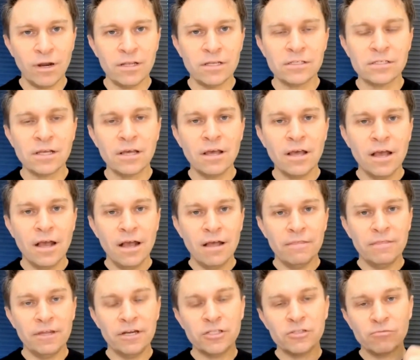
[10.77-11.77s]
One is
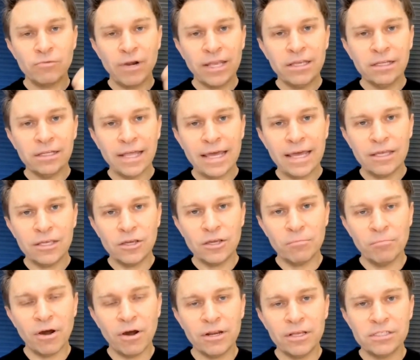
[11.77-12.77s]
that it's
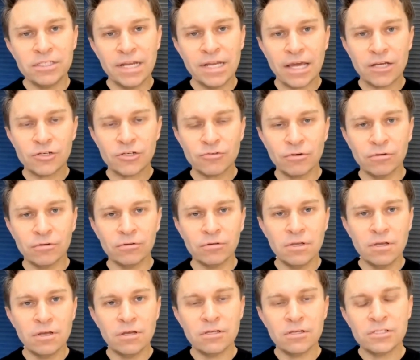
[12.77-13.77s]
regulating your body's
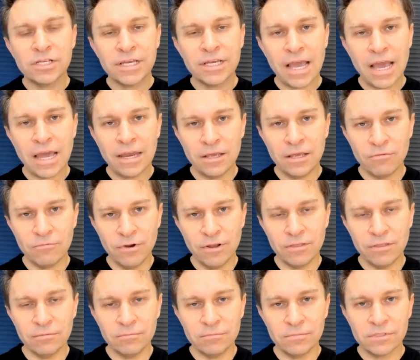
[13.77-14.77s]
natural
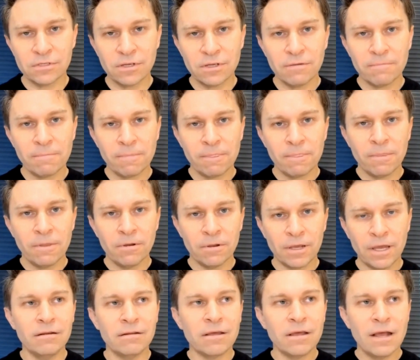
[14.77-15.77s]
circadian rhythms.
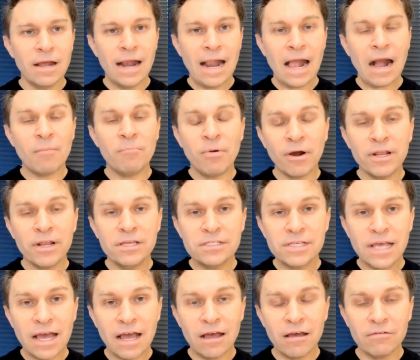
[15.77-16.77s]
And our
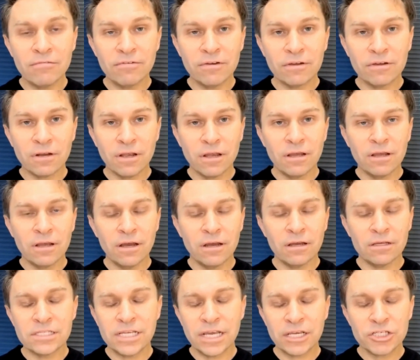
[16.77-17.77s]
bodies have
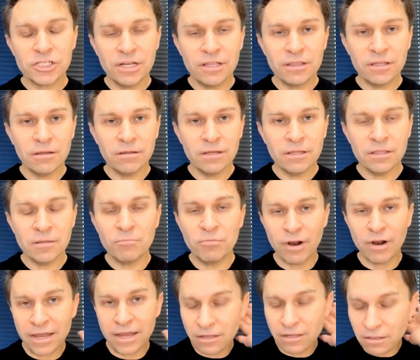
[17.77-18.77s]
a section in
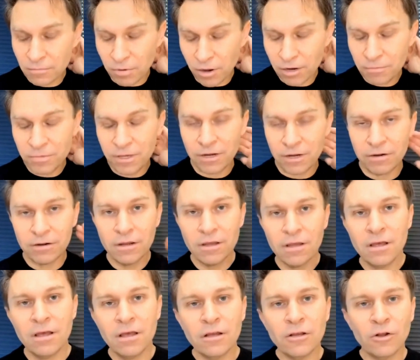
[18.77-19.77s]
the brain at the bottom
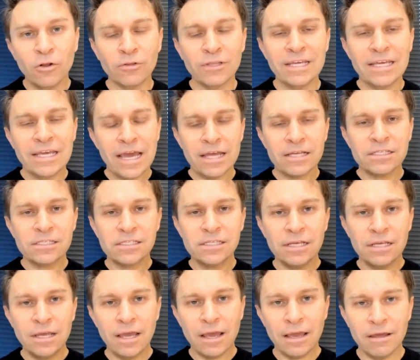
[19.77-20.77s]
here called the
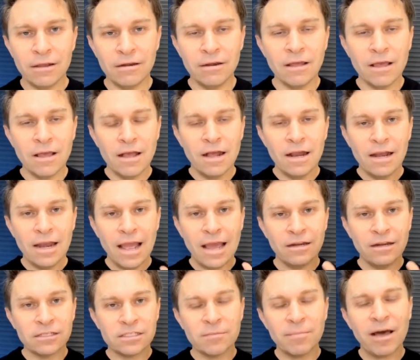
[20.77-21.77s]
SCN,
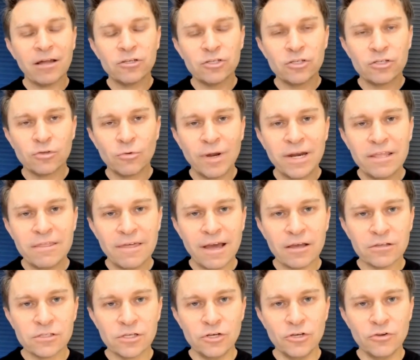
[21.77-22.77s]
and it's about
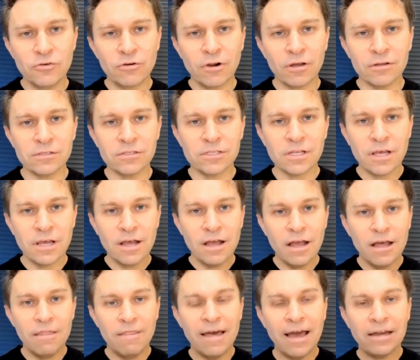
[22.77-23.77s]
20,000 neurons
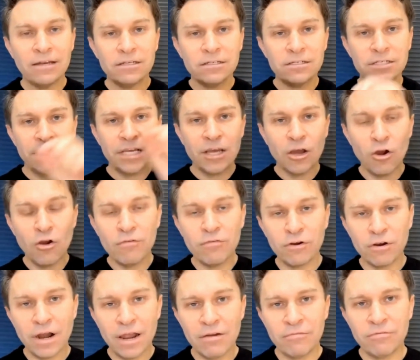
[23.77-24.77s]
that tick
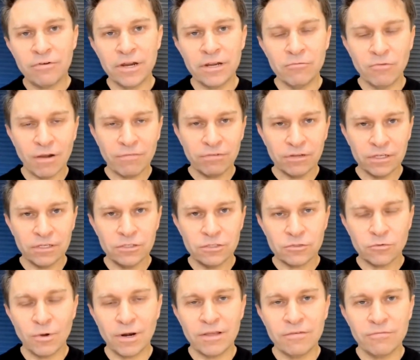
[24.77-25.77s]
over every
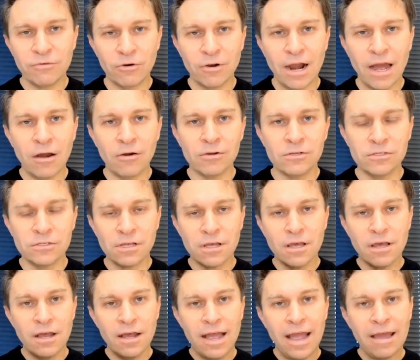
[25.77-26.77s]
roughly 24
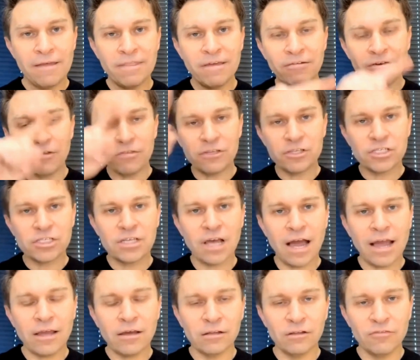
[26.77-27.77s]
hours. And they've got this
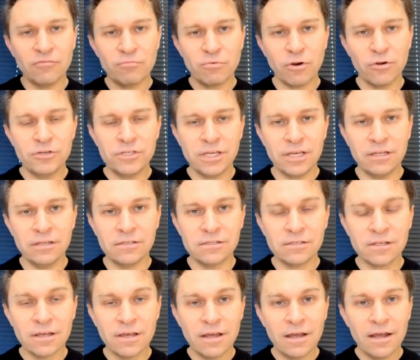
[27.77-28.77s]
cycle of
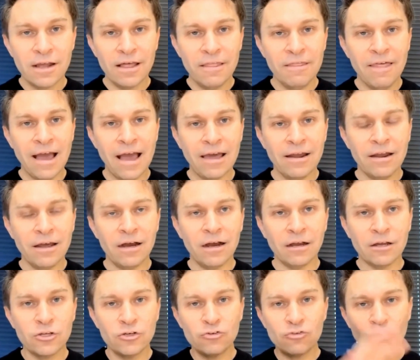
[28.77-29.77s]
proteins that
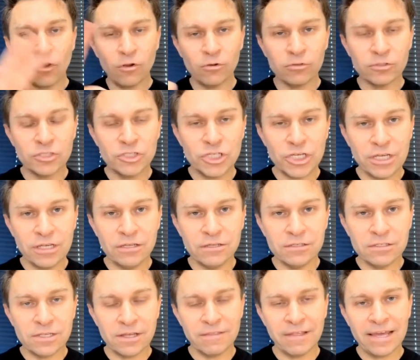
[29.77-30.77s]
controls
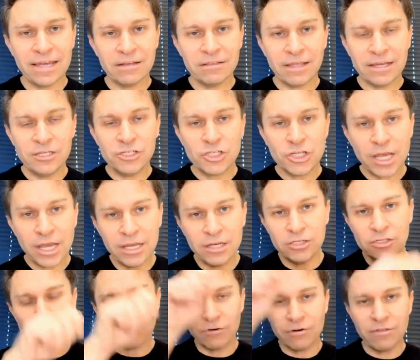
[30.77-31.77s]
genes, and they
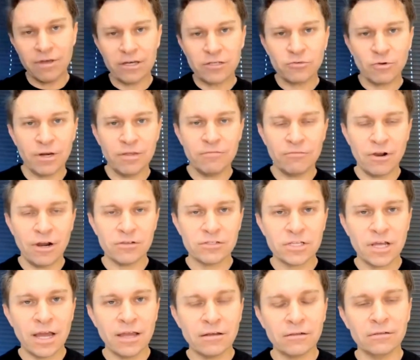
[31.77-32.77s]
change during that
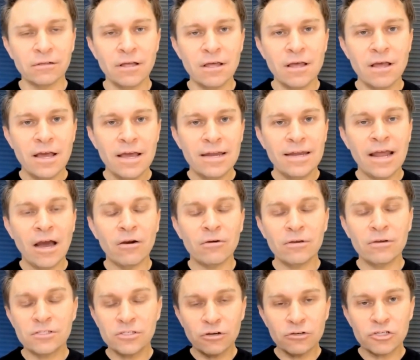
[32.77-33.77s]
24-hour cycle.
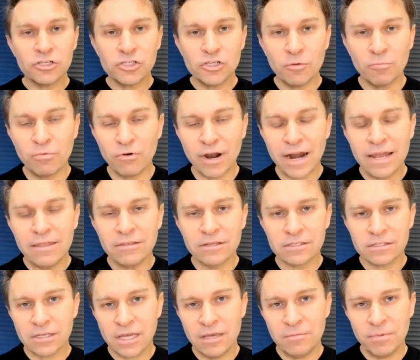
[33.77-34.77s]
Now, it's not just your
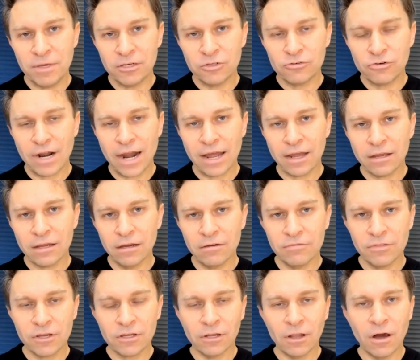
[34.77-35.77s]
brain that's keeping track
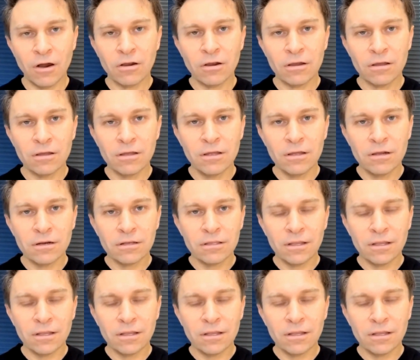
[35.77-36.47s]
of the clock.